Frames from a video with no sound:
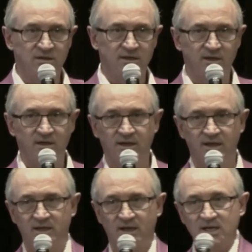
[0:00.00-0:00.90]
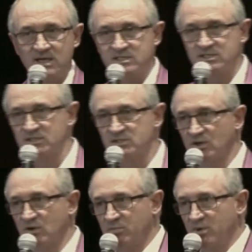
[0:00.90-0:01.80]
And us that show
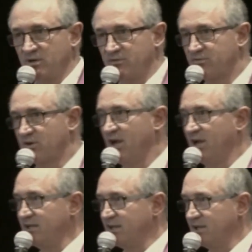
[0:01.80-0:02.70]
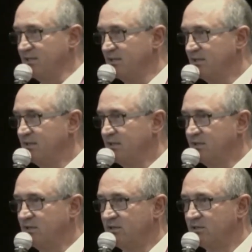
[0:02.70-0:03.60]
up on a Friday
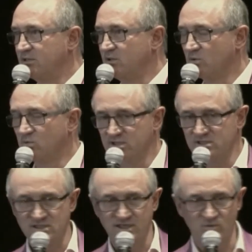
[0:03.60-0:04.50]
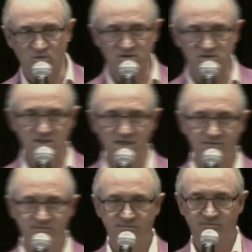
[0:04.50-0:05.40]
to a real estate workshop
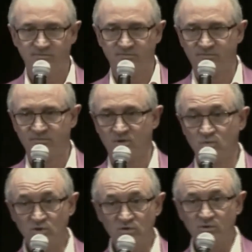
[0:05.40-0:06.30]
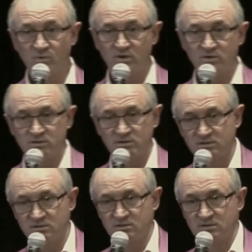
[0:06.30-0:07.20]
rule the world
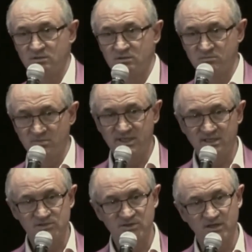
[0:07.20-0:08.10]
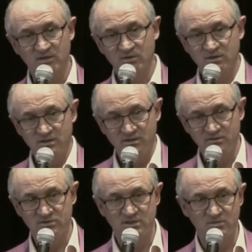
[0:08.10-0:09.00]
because they're going to do
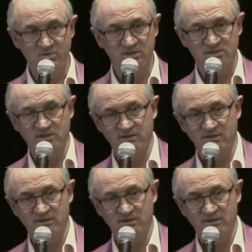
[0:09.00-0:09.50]
stupid stuff.